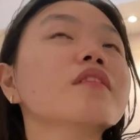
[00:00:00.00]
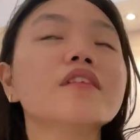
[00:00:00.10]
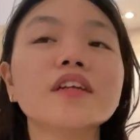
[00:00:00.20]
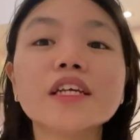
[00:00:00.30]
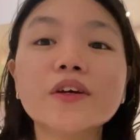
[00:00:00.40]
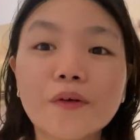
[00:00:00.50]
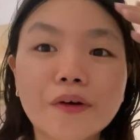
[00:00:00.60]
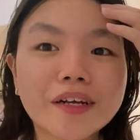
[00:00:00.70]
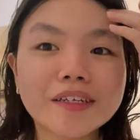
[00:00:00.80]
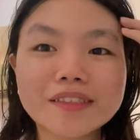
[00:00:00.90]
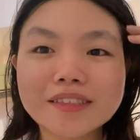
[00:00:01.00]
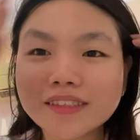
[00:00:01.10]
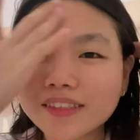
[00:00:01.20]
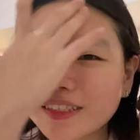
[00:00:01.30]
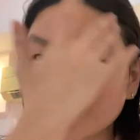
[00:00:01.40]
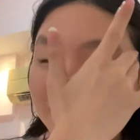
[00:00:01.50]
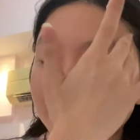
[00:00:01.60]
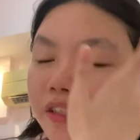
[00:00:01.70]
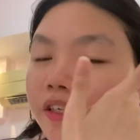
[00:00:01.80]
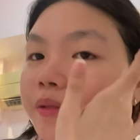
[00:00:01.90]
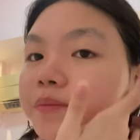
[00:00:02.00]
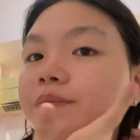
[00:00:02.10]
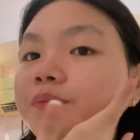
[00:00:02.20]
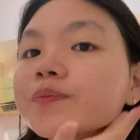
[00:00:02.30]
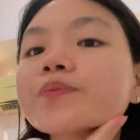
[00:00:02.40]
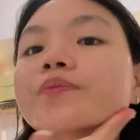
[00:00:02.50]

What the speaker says: 3 orgs this term.